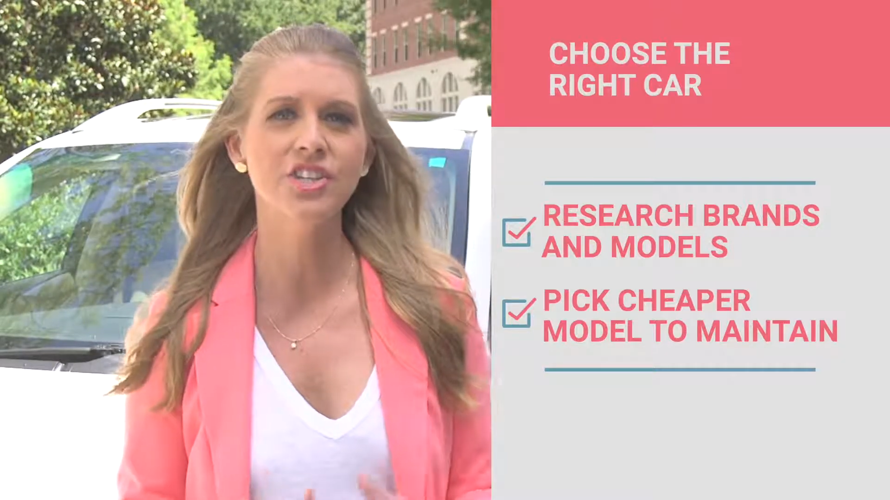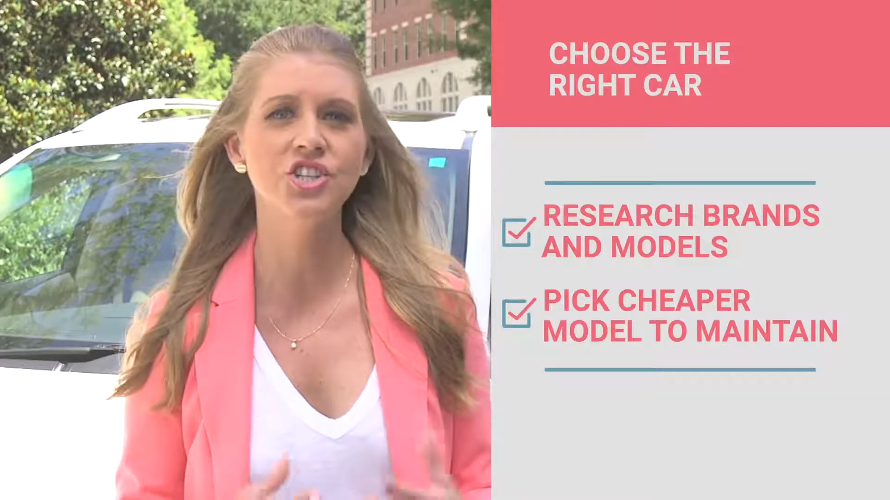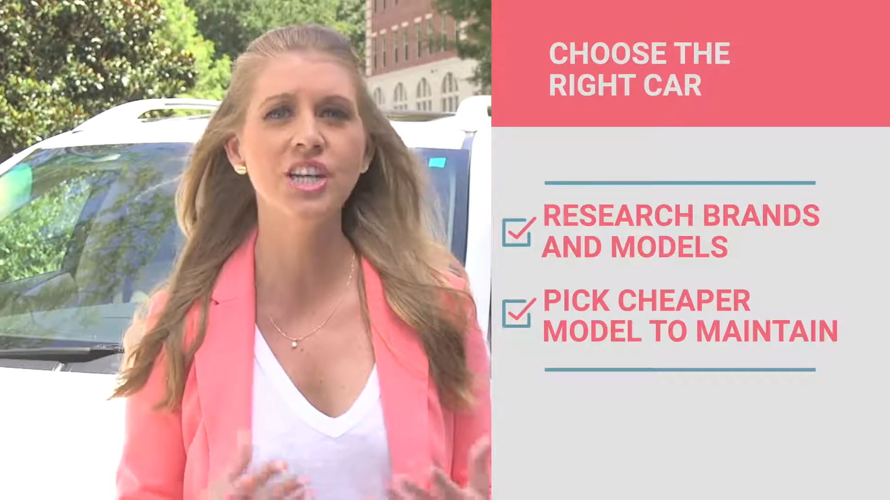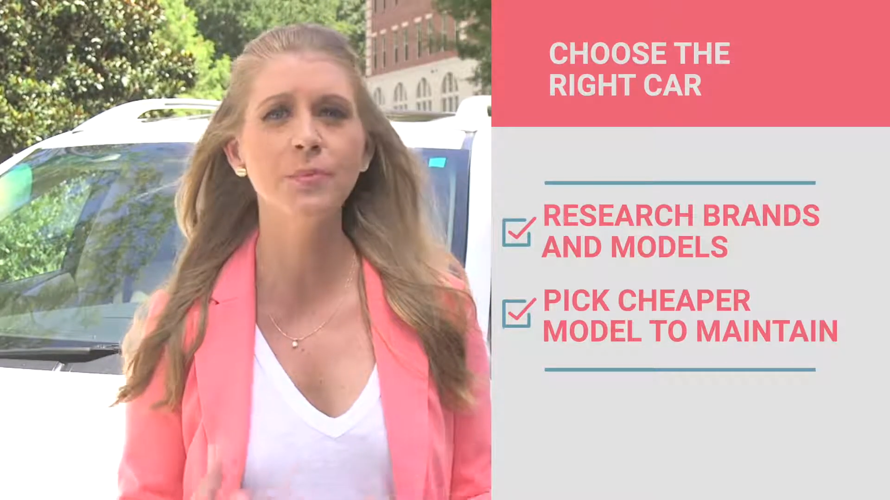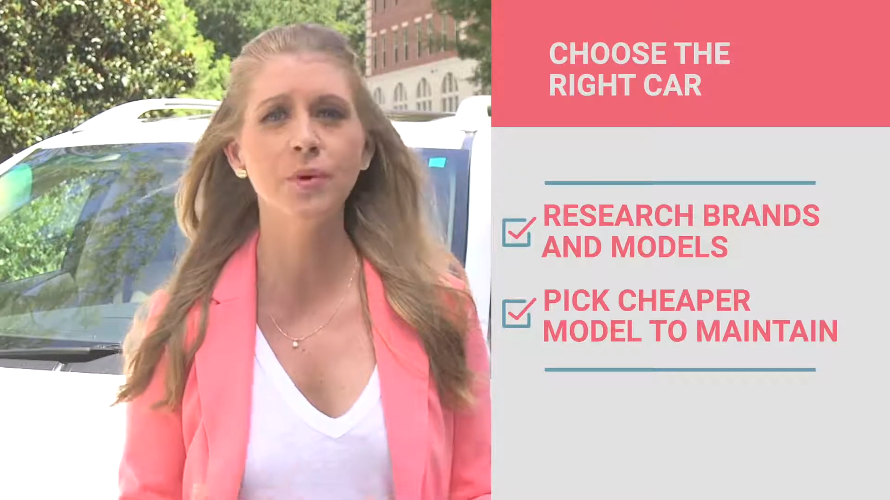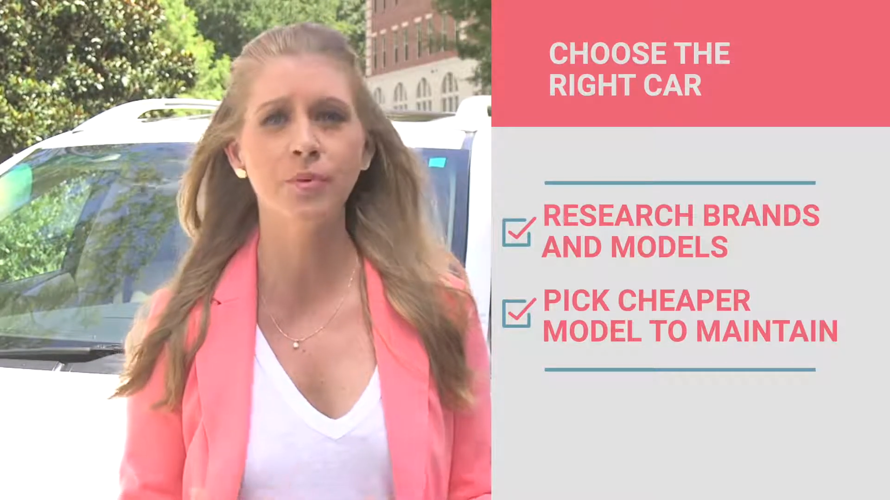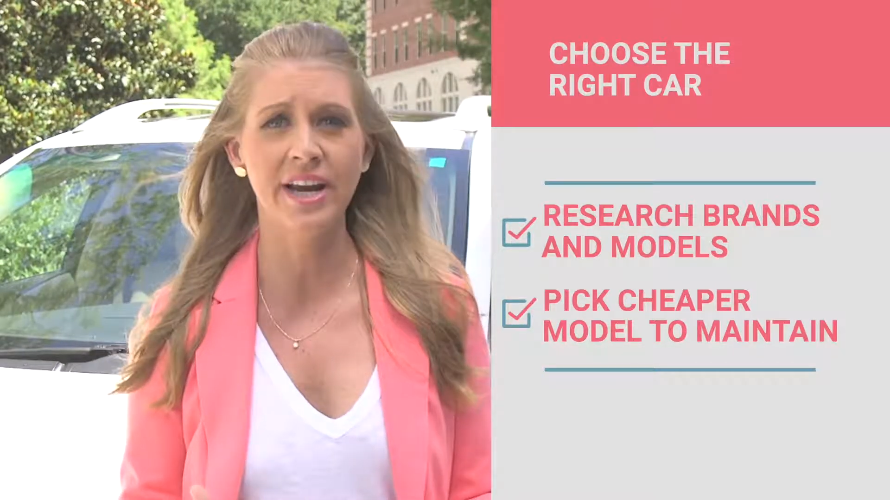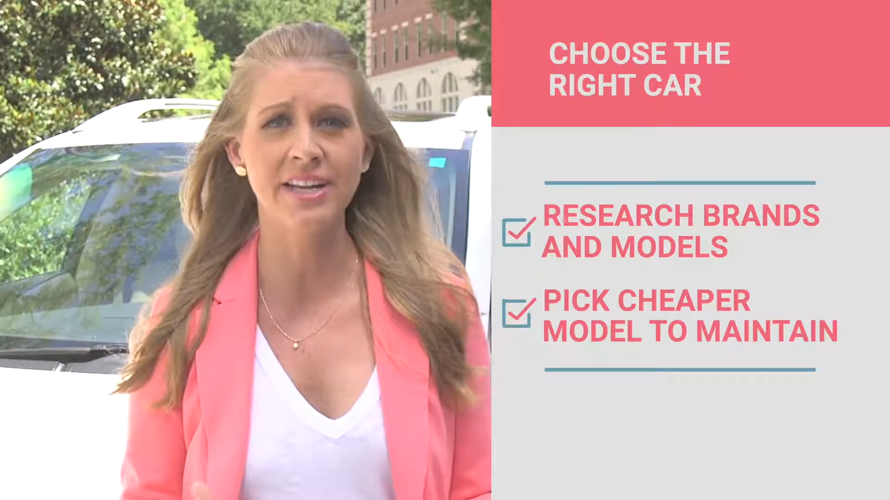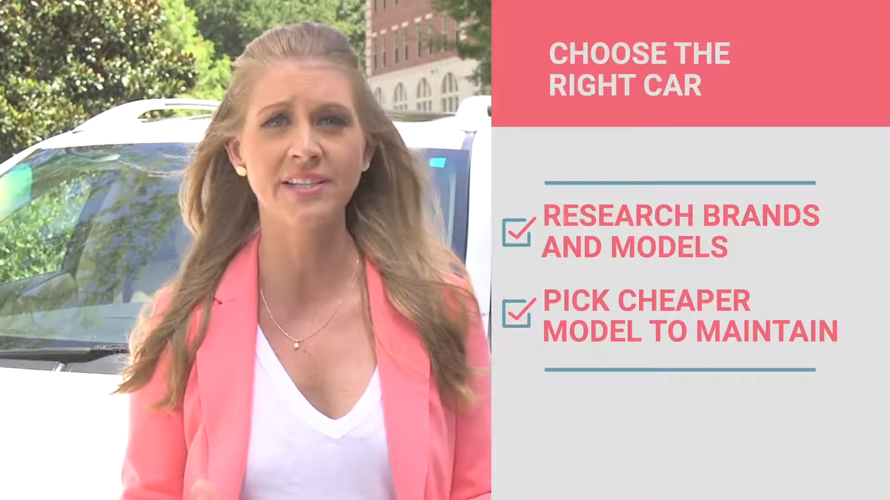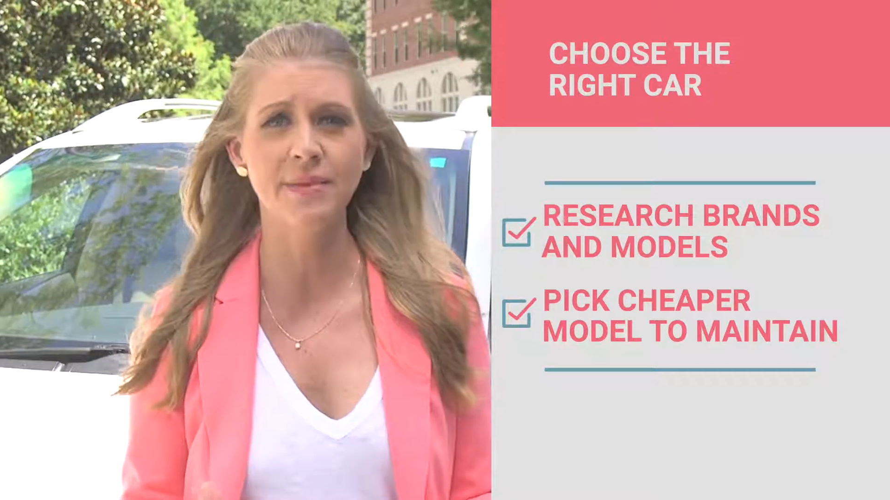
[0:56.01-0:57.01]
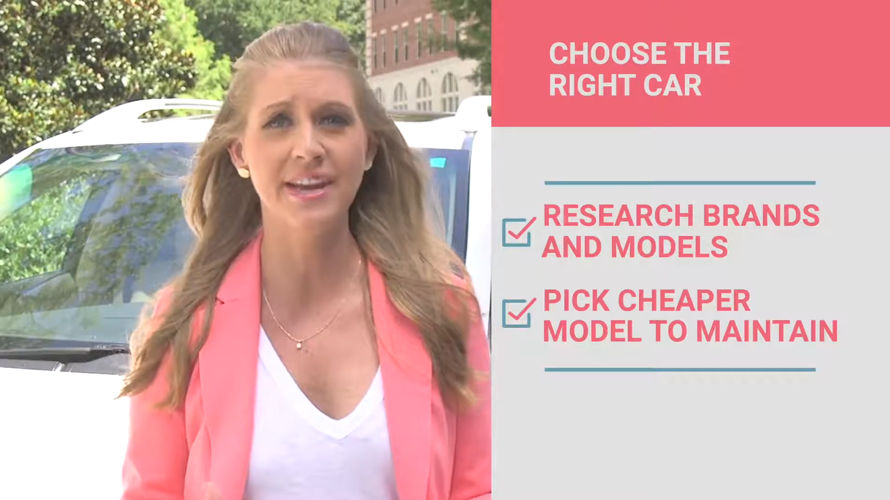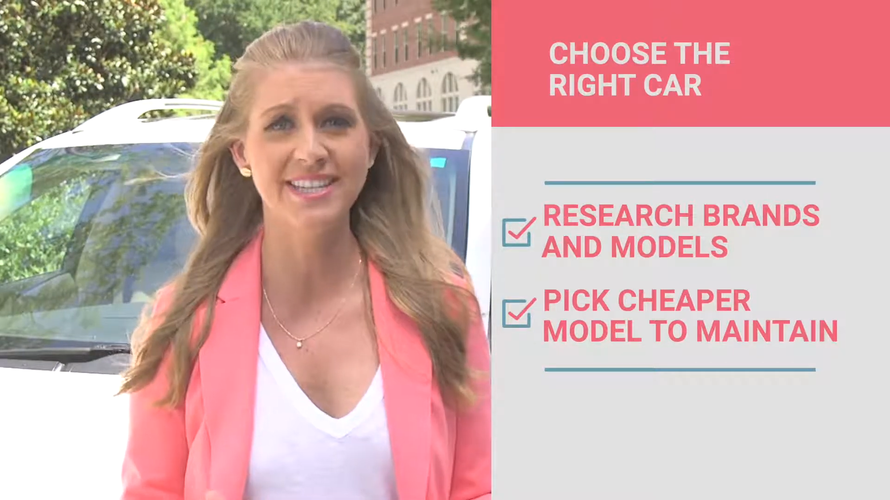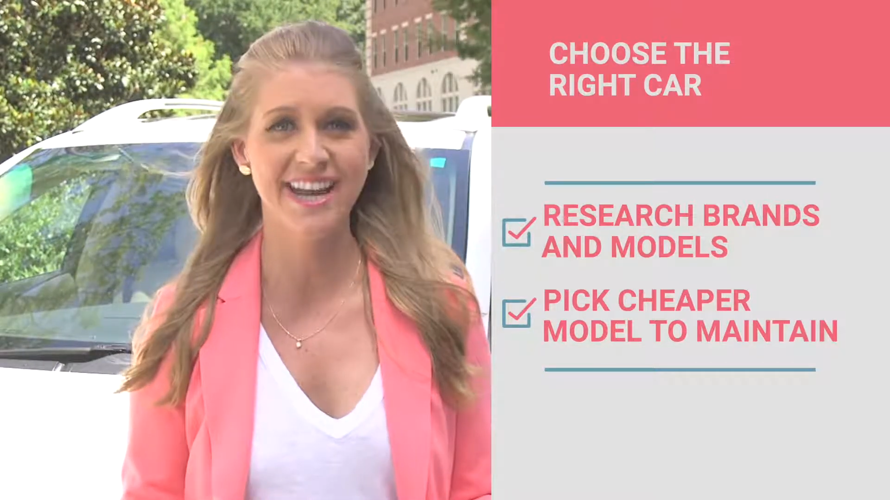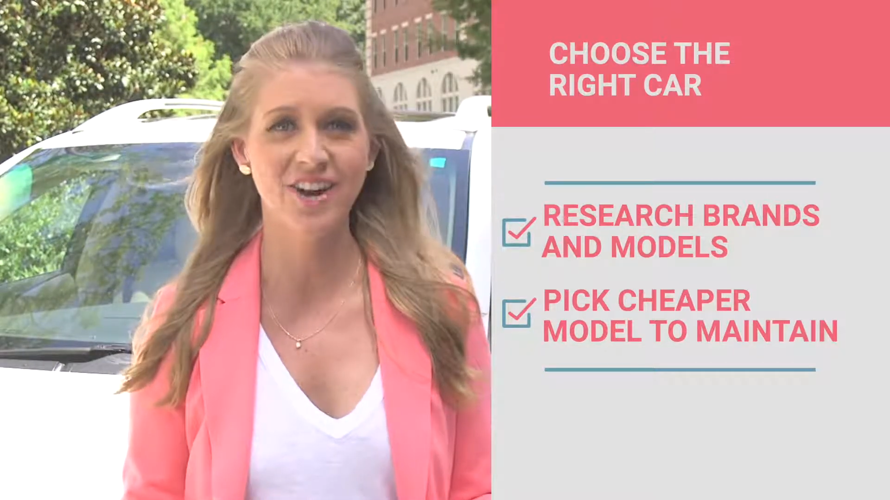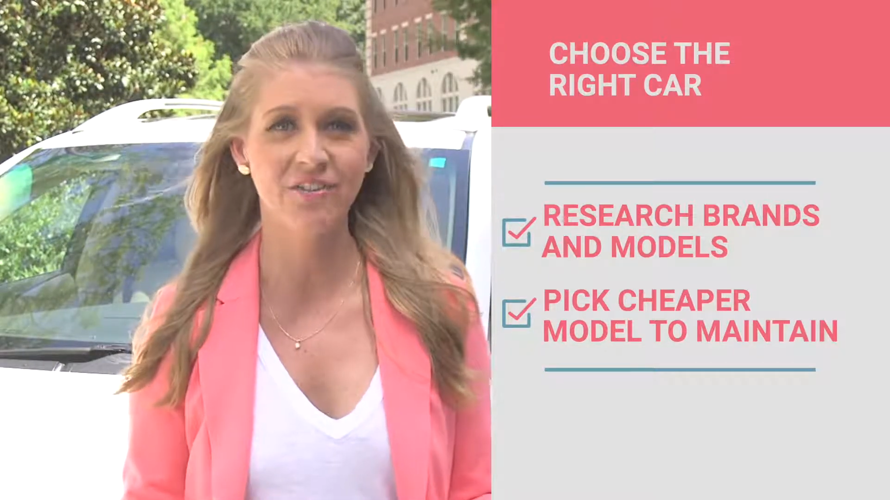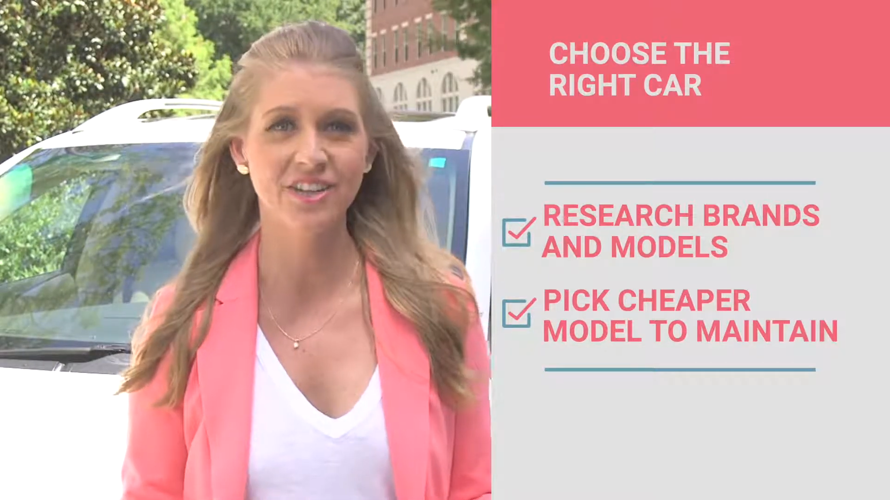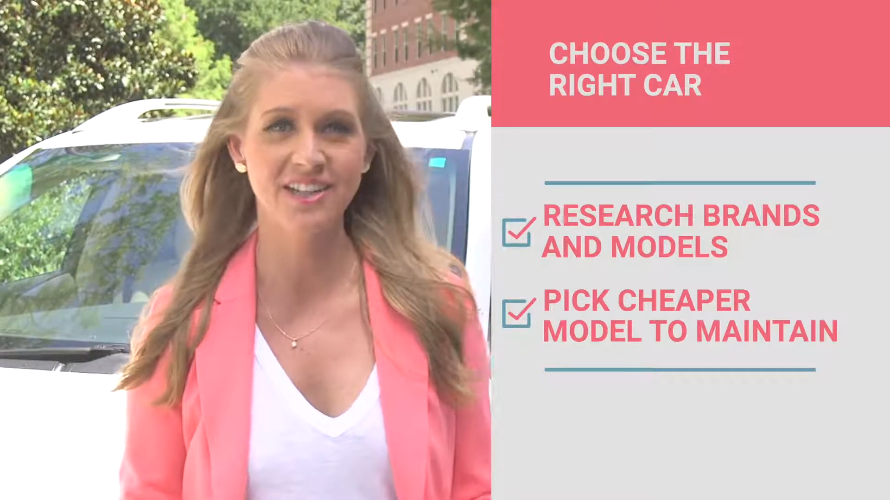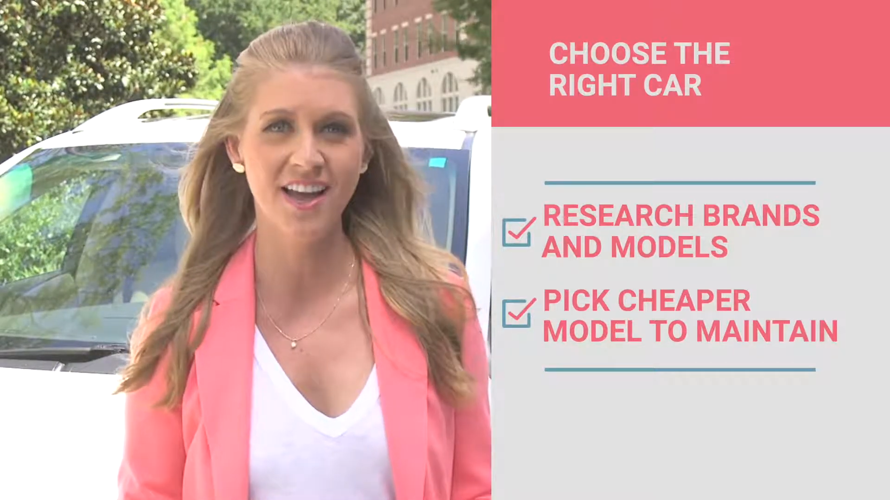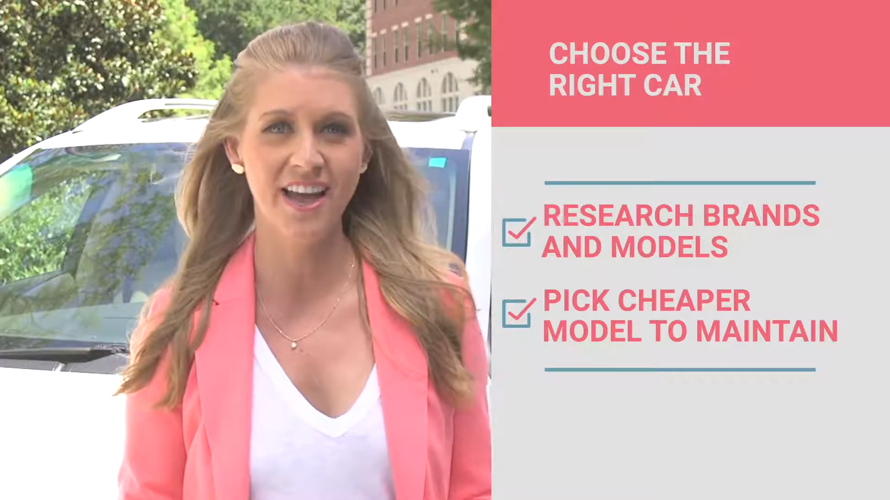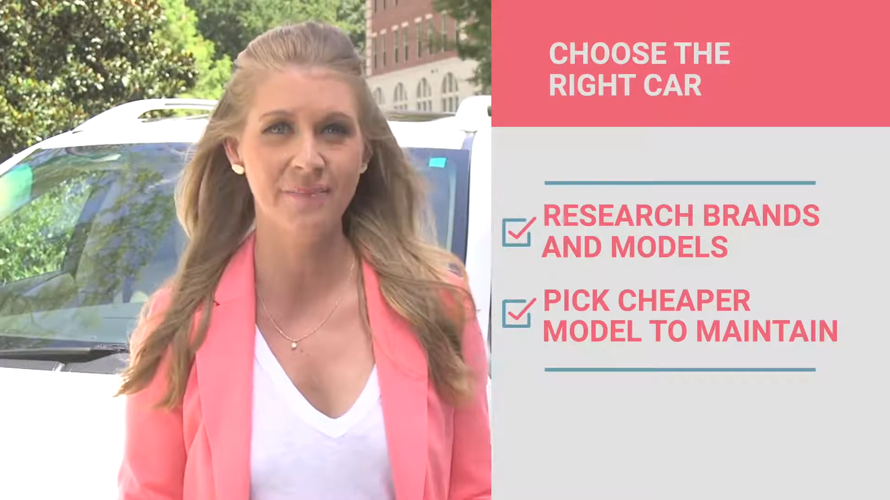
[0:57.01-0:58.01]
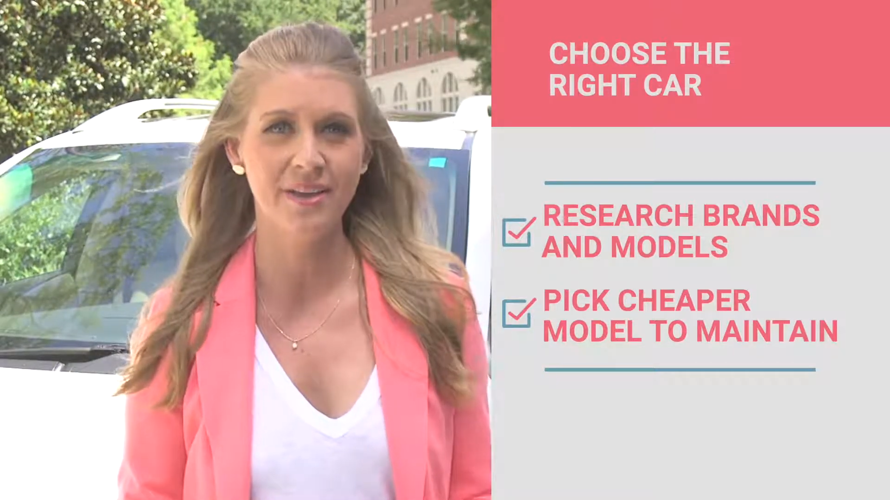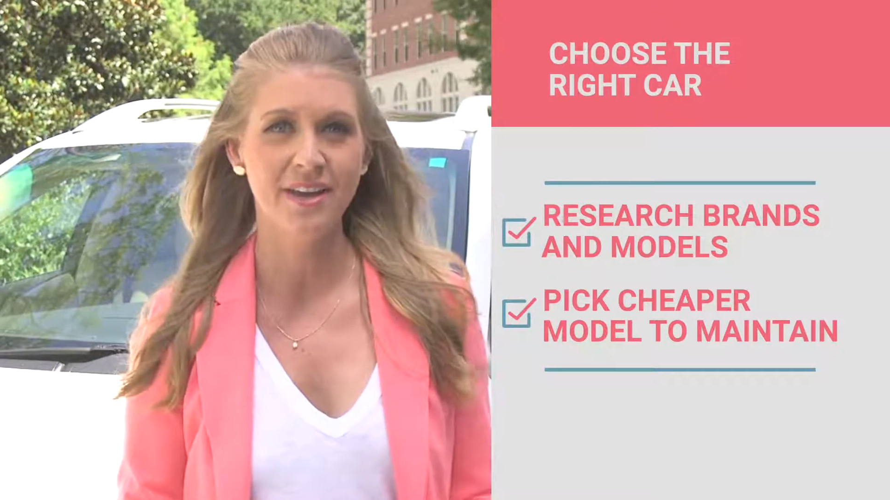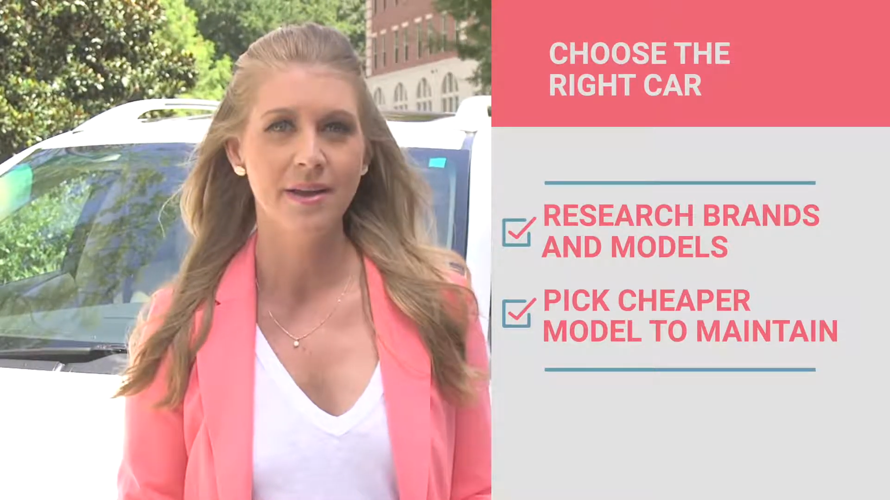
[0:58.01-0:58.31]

cheaper brands to maintain over time,